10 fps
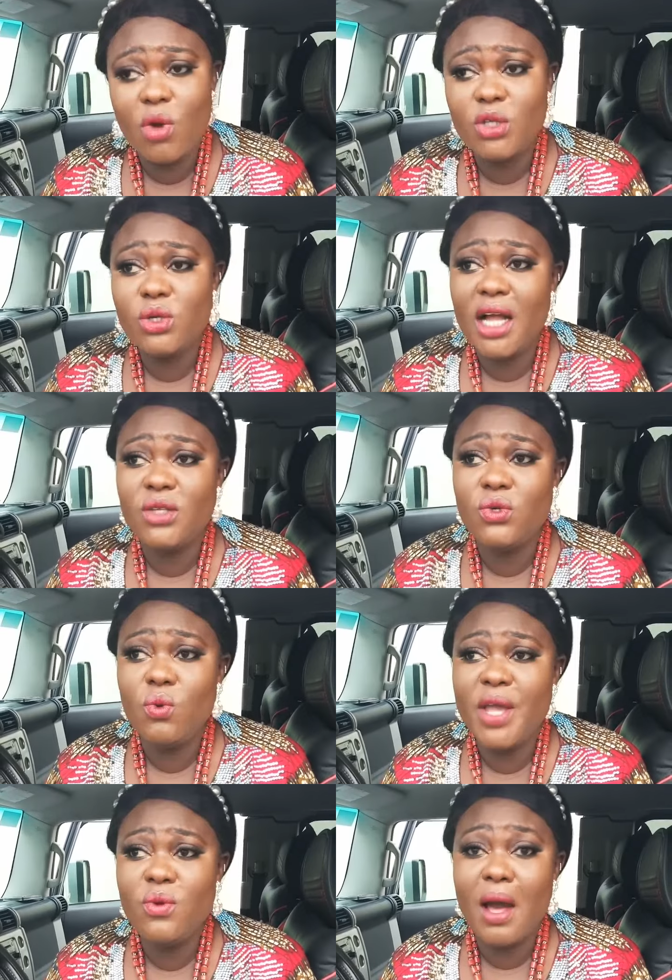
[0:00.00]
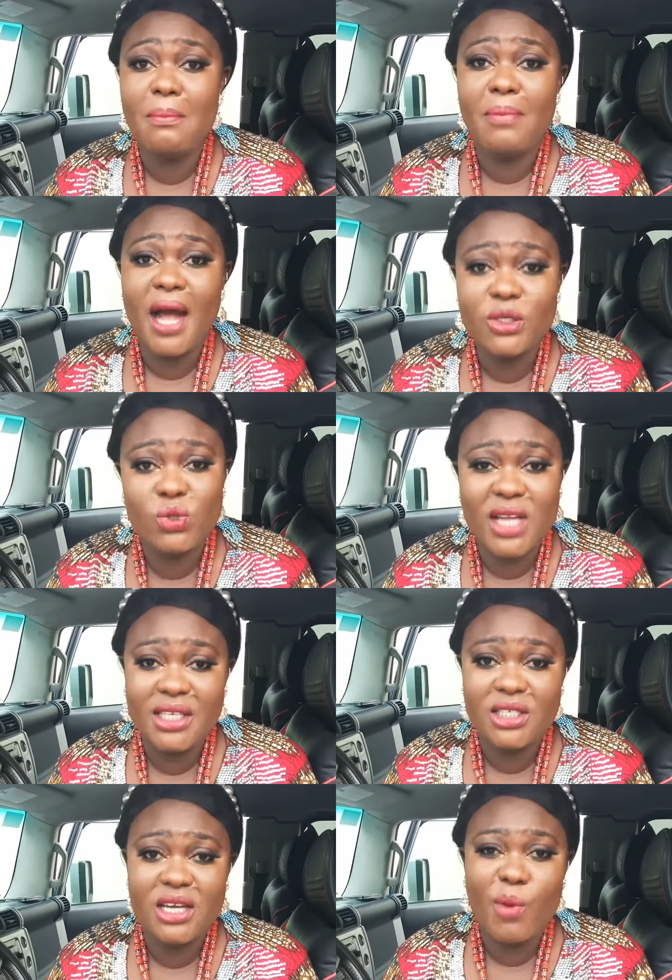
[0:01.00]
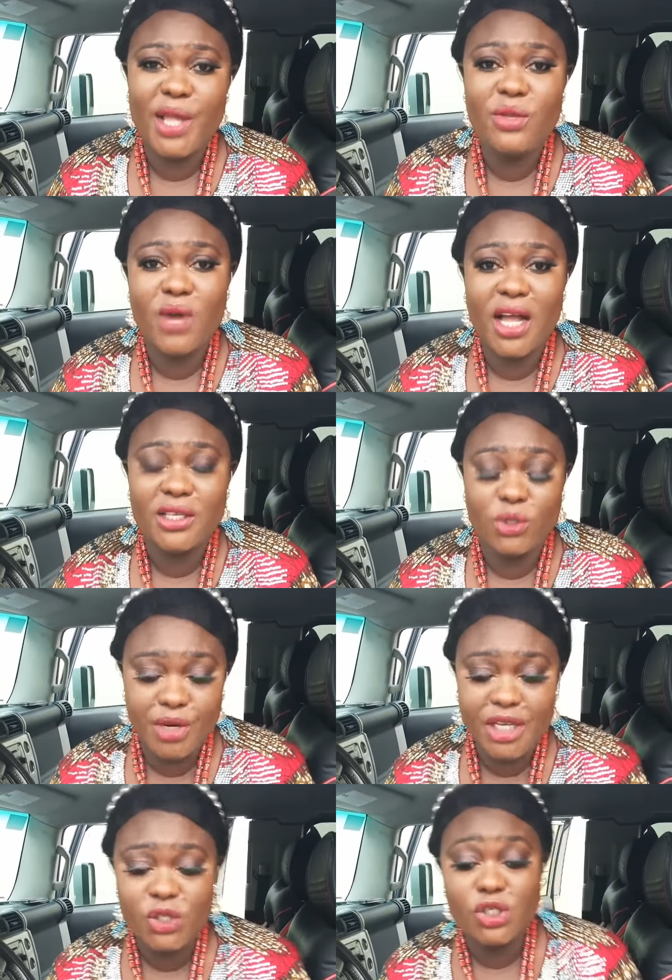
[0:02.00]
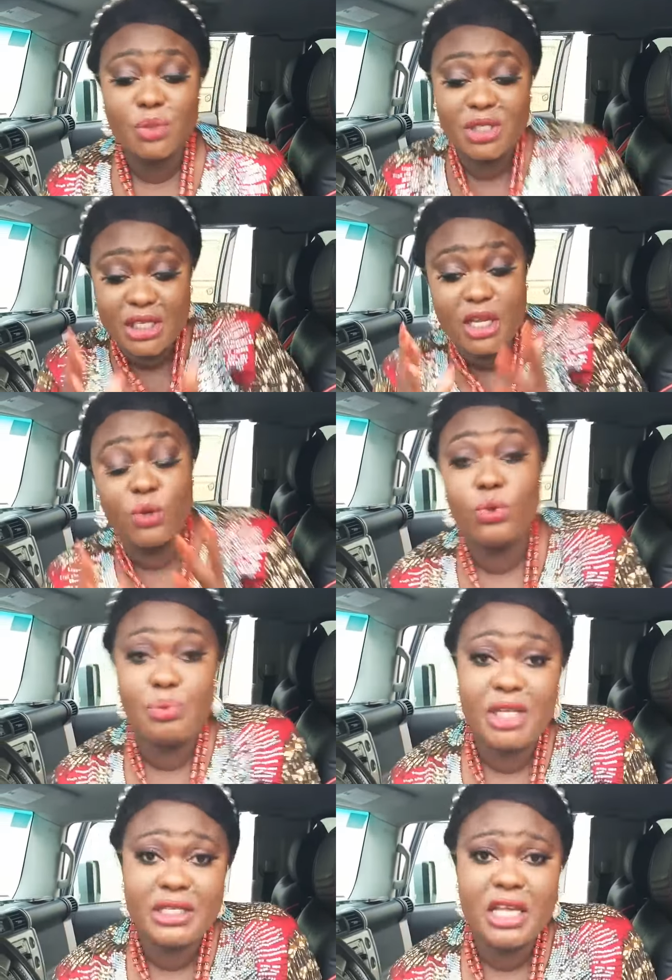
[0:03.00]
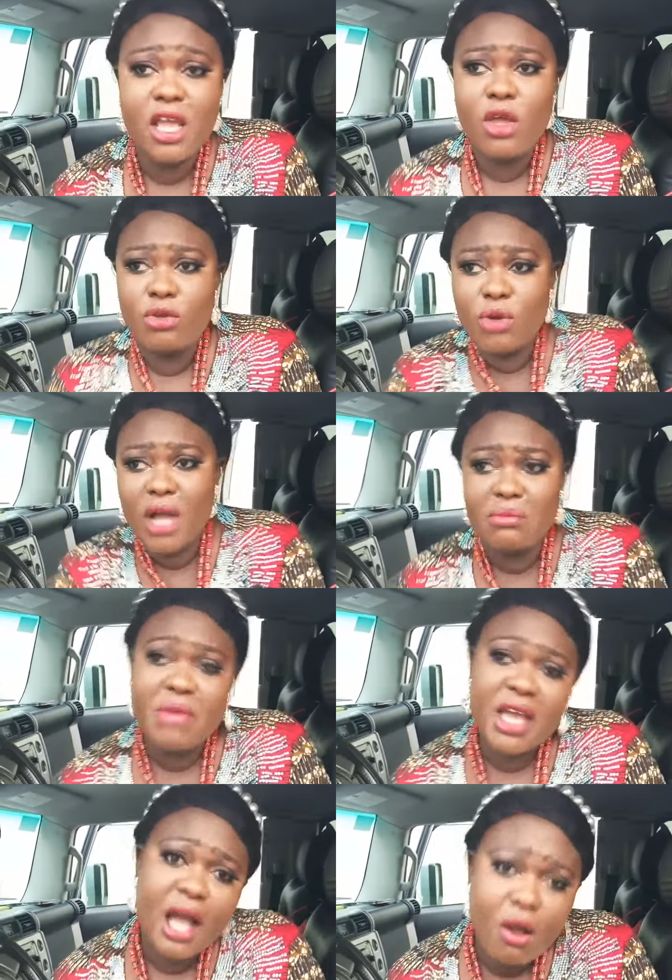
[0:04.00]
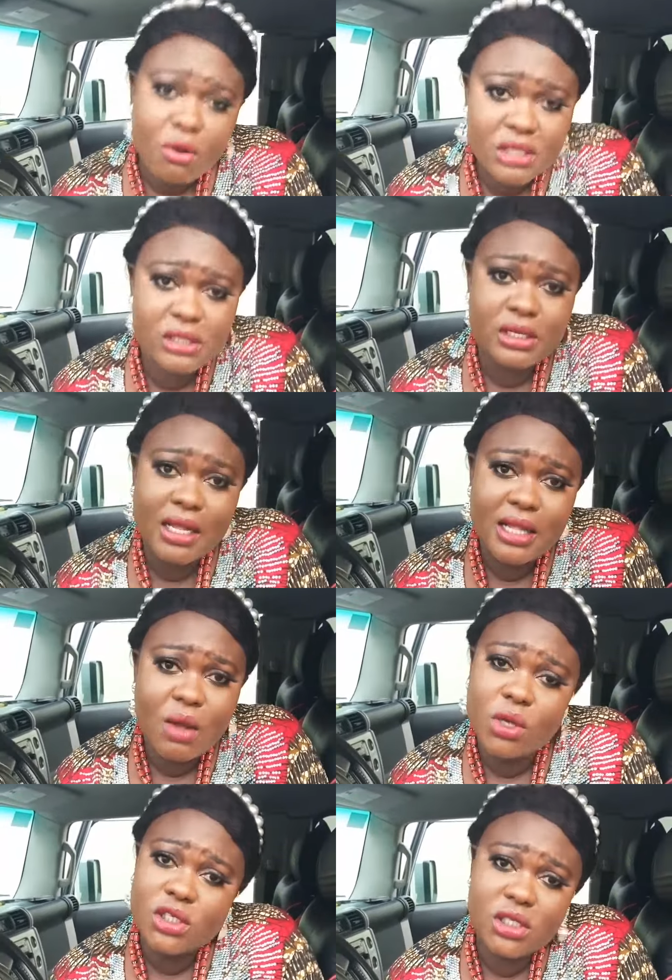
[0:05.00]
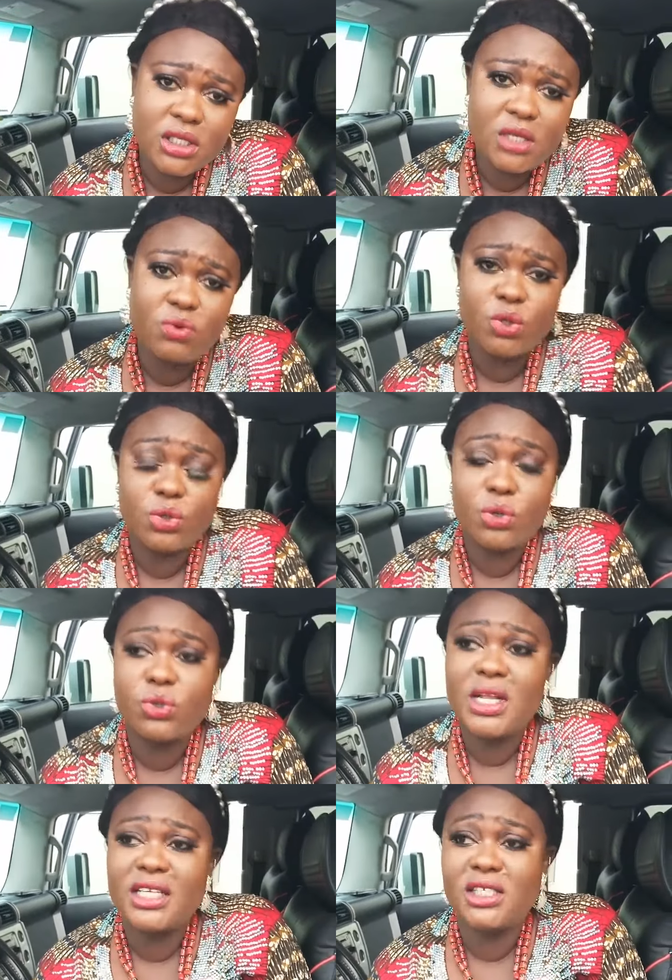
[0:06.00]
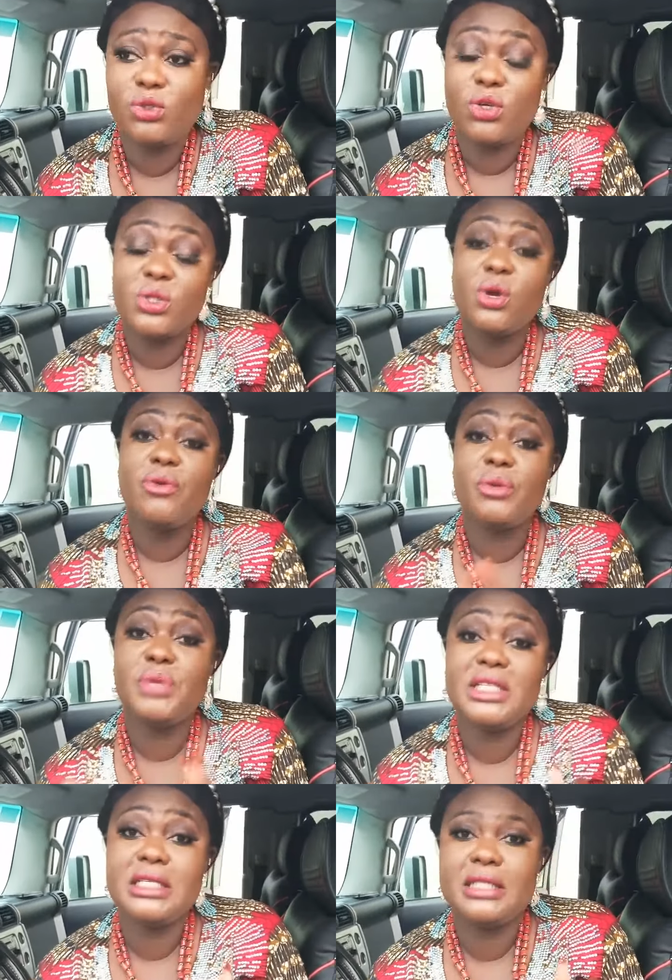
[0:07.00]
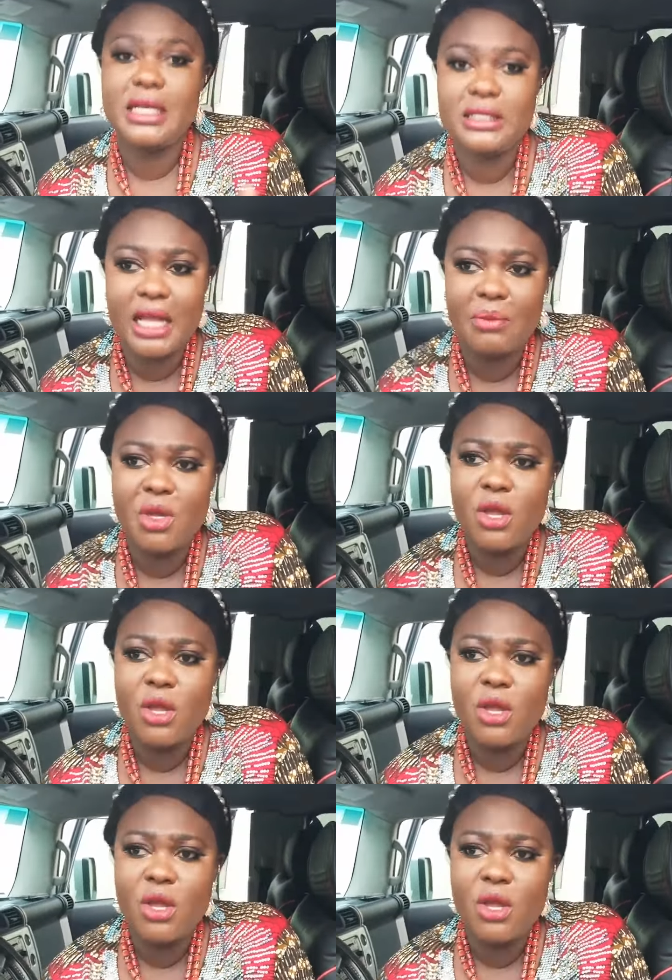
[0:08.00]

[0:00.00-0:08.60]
What you can do when you are back to Nigeria, when you are, your relationship is in a good place, you can make her understand that what she did was wrong, so that she does not repeat it next time.